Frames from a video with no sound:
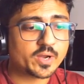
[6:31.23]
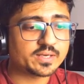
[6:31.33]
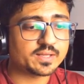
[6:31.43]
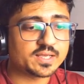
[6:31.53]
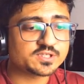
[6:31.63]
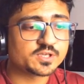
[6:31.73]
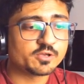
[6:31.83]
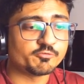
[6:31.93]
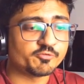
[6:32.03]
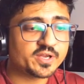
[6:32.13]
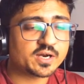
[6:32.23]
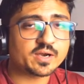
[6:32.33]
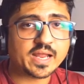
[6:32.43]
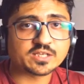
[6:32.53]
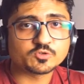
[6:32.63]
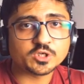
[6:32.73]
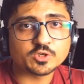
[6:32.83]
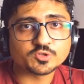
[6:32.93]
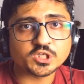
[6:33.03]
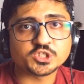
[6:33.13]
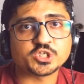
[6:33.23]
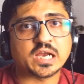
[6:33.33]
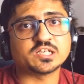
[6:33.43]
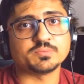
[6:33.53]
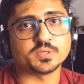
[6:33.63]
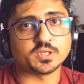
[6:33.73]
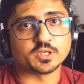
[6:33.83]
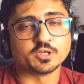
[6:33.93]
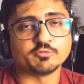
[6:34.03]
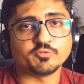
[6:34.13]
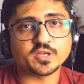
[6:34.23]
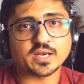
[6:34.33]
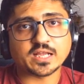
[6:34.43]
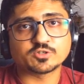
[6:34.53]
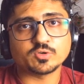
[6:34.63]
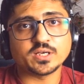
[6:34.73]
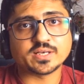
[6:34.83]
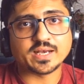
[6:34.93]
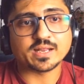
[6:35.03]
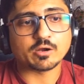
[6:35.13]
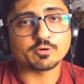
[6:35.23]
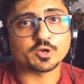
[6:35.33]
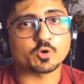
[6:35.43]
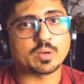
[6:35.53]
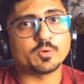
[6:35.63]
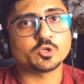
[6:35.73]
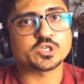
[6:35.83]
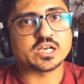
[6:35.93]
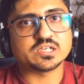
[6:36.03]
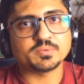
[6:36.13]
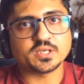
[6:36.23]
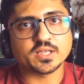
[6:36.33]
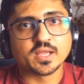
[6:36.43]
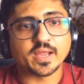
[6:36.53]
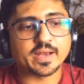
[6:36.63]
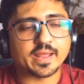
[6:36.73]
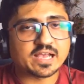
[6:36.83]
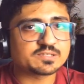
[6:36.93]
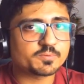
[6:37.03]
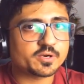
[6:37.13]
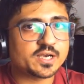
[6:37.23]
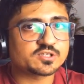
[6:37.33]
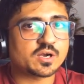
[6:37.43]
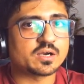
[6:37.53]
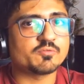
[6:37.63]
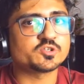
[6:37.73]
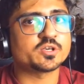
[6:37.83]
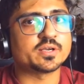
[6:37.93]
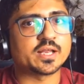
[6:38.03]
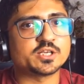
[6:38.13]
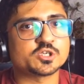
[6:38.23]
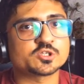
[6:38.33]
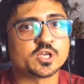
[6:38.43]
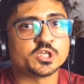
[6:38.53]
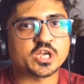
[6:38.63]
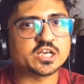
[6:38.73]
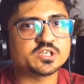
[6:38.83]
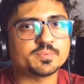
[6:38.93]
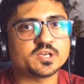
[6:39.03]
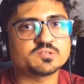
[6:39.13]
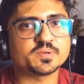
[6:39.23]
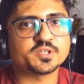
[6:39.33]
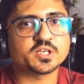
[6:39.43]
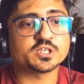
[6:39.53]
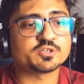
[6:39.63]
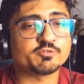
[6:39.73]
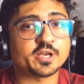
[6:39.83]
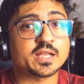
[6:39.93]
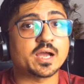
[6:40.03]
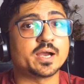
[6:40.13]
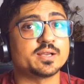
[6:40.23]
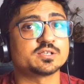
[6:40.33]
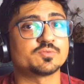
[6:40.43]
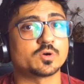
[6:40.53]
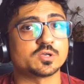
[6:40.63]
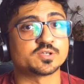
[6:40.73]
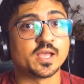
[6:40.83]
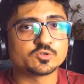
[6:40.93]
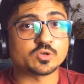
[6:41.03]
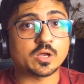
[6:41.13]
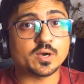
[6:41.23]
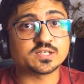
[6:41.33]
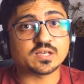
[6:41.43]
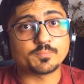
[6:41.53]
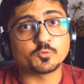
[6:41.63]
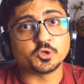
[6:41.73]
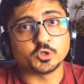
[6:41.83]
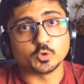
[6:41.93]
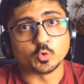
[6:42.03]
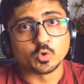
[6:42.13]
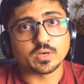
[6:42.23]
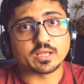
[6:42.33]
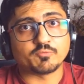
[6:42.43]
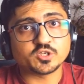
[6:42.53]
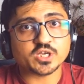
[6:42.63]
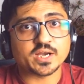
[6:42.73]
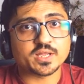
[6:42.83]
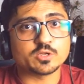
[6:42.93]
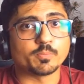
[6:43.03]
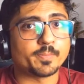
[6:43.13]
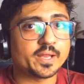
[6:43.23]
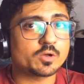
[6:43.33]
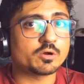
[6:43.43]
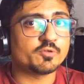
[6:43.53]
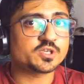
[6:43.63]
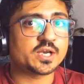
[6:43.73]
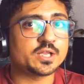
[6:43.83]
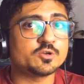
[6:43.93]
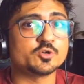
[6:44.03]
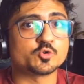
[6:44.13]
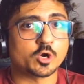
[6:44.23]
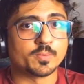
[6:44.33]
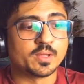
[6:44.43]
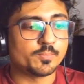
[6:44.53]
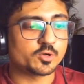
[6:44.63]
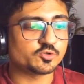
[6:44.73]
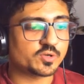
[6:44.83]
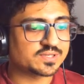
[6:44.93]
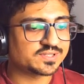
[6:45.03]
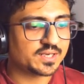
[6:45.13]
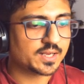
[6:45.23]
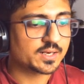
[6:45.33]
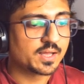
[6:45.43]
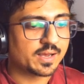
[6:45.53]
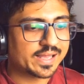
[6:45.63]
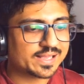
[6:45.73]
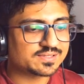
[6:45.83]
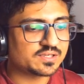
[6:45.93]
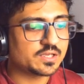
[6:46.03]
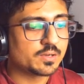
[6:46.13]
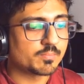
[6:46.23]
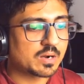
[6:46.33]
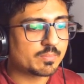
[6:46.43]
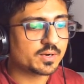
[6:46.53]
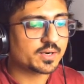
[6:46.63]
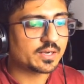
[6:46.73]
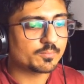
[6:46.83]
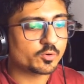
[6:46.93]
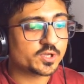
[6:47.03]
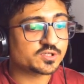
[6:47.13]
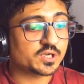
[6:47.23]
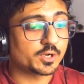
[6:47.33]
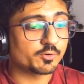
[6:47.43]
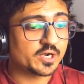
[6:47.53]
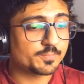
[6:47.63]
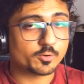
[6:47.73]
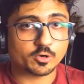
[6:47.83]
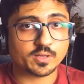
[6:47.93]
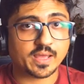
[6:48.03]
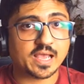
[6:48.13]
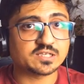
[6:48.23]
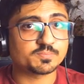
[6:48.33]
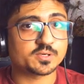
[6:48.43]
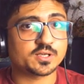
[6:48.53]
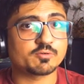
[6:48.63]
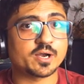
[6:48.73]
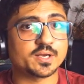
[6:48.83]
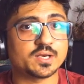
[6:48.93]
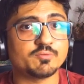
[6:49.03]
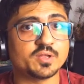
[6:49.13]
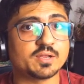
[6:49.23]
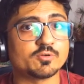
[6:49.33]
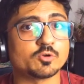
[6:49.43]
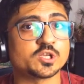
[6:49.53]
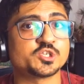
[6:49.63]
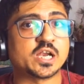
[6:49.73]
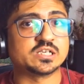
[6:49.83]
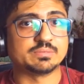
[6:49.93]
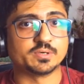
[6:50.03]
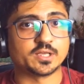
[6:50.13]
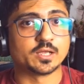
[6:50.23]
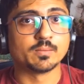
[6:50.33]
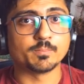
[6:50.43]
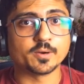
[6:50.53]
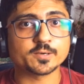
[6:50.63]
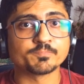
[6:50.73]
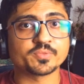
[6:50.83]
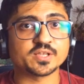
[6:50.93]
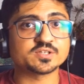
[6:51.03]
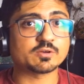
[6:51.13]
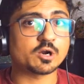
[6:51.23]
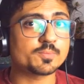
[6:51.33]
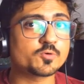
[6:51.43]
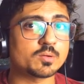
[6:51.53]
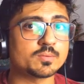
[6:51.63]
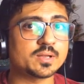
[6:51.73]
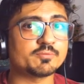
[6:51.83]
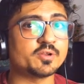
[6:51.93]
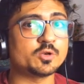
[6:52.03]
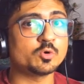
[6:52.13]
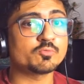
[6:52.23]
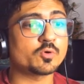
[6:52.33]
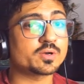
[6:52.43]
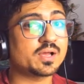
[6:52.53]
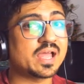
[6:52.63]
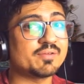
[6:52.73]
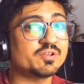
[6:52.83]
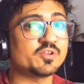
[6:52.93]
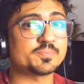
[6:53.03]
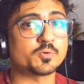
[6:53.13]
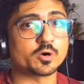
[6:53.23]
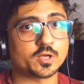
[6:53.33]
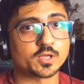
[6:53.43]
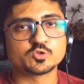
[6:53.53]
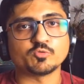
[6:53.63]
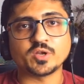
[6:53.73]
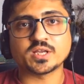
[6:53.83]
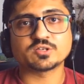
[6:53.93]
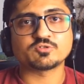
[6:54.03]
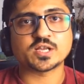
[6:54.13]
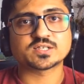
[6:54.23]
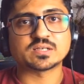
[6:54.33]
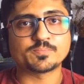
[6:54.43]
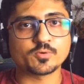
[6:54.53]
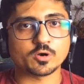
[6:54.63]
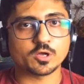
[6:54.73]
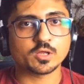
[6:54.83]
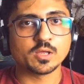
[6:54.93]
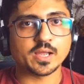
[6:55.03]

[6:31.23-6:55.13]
point is we are actually using ChatGPT we are actually telling our requirement to ChatGPT and as per its artificial intelligence, ChatGPT is basically generating ideas for us. So now it's up to you, like which idea you pick or which idea you draw, because you can see that I can see marble cutting board is a great product as per the criteria we given to the ChatGPT. But this is our problem that we don't want a heavyweight product. So we can just reject some product